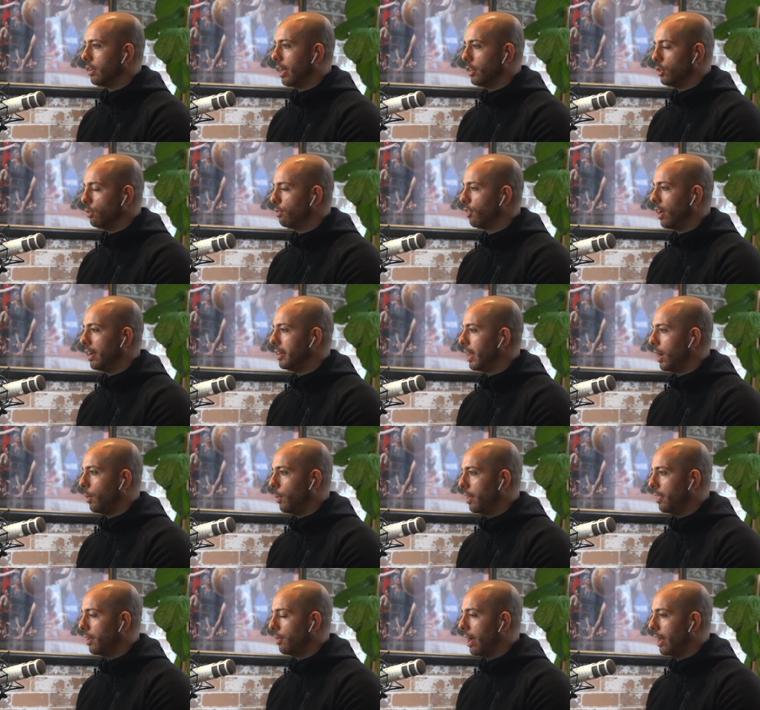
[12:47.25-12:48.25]
And you find out
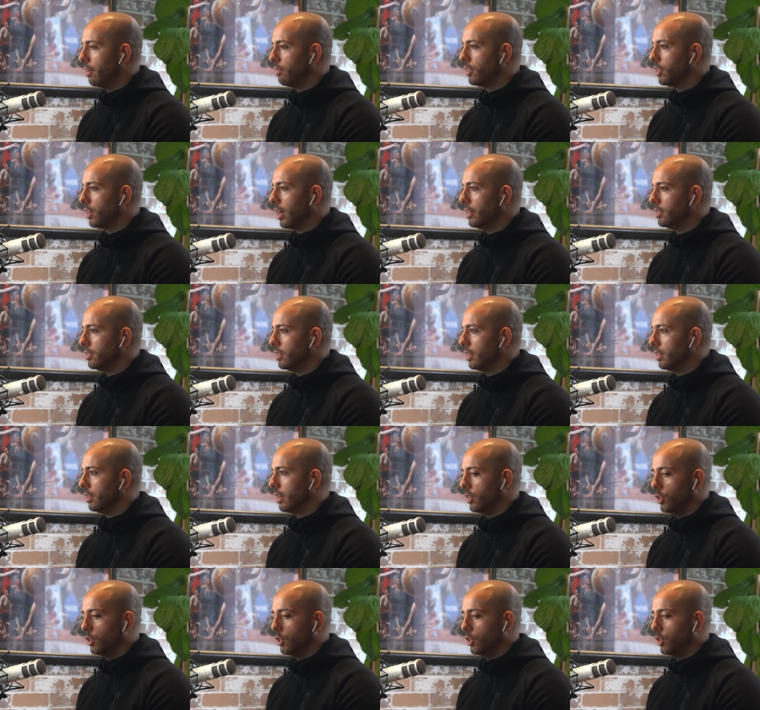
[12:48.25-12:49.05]
where they're advertising,